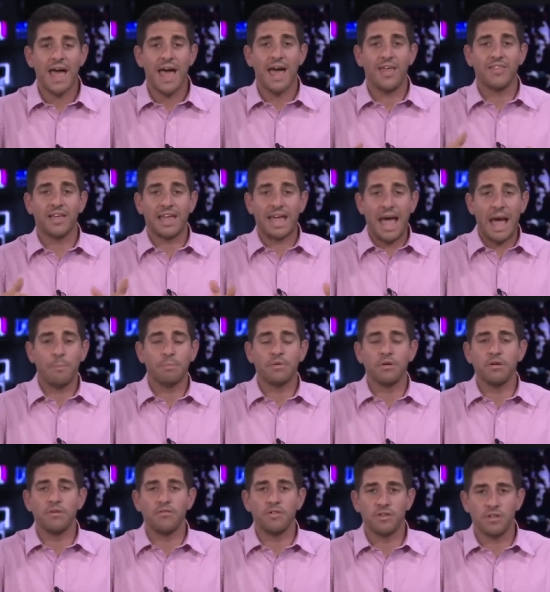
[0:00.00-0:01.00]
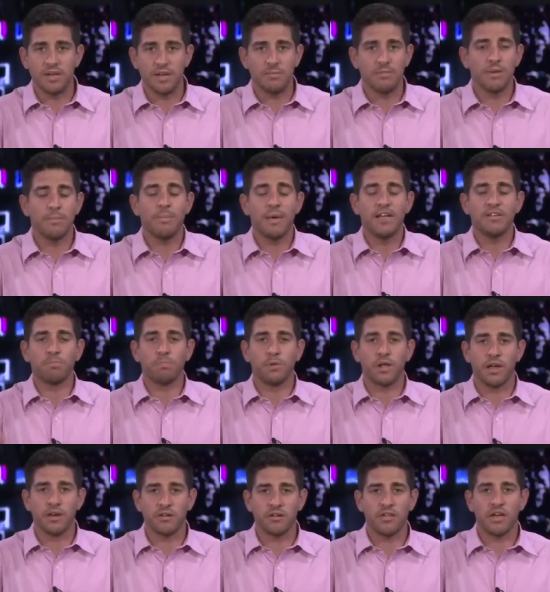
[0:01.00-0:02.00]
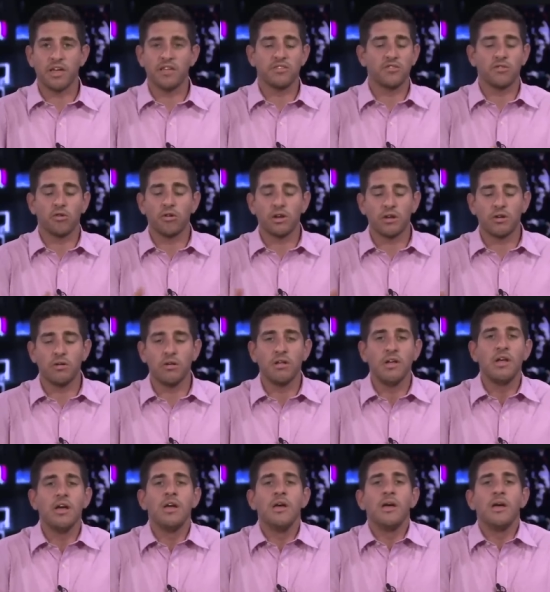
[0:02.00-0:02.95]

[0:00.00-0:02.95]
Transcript: And the captain of the team, the best player, the historical